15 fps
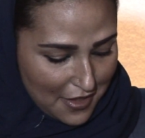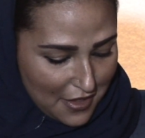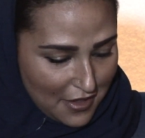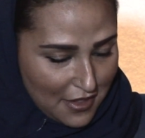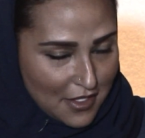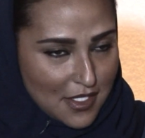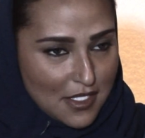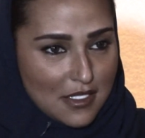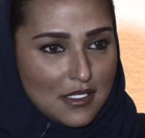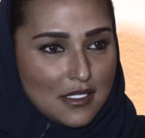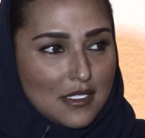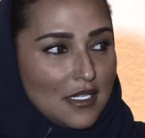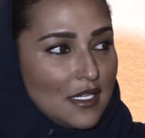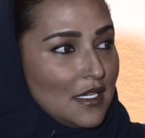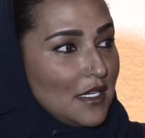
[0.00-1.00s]
this
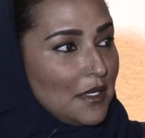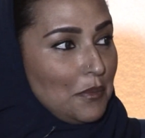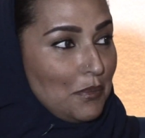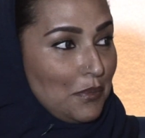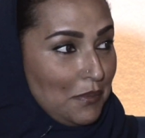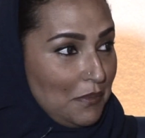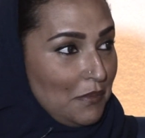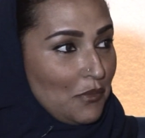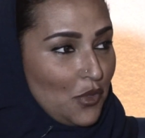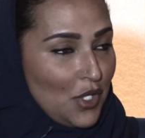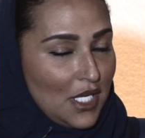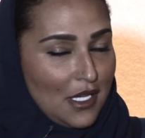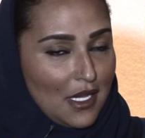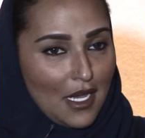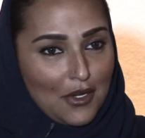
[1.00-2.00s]
is
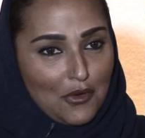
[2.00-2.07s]
really a